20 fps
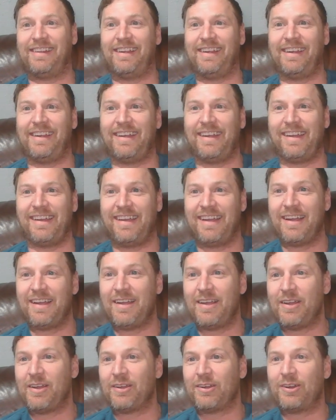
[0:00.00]

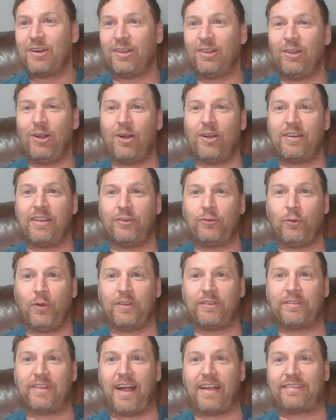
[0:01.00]
Good lord, this
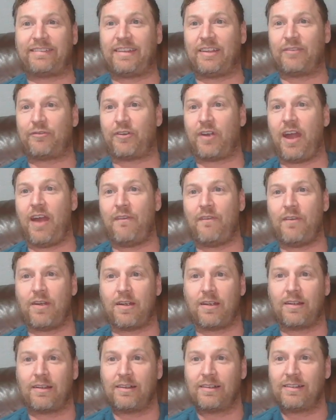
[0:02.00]
one's lasting
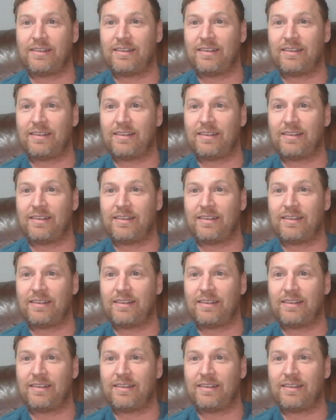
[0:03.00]
forever!